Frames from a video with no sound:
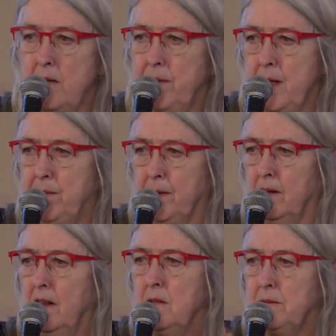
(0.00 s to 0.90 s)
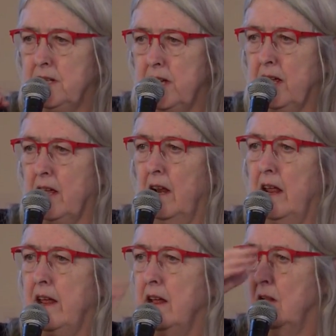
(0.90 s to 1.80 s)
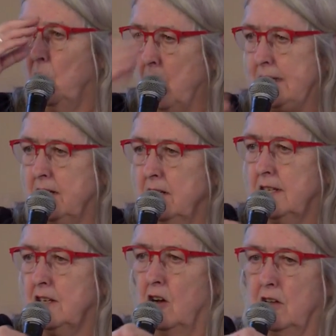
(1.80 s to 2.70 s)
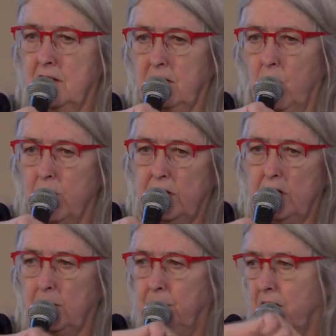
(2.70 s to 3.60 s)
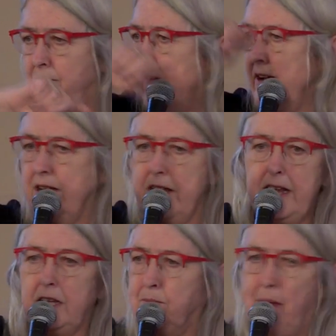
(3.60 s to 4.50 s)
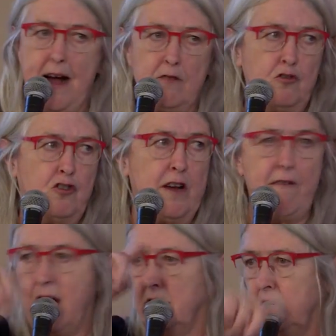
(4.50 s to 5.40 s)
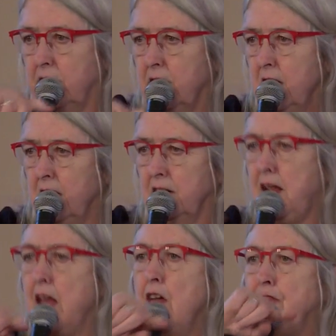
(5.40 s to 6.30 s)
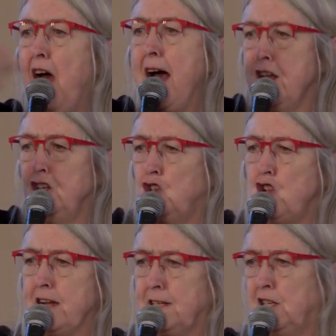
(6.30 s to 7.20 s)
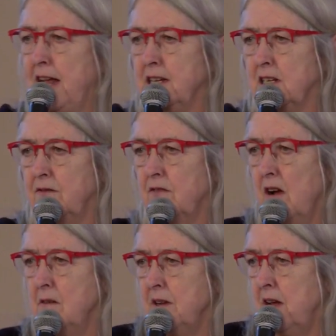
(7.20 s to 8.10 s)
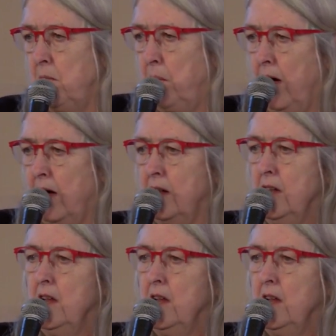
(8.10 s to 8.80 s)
And people, particularly Western scholars, have wanted to put a very neat boundary around it and to say, that is the extent of the Roman Empire.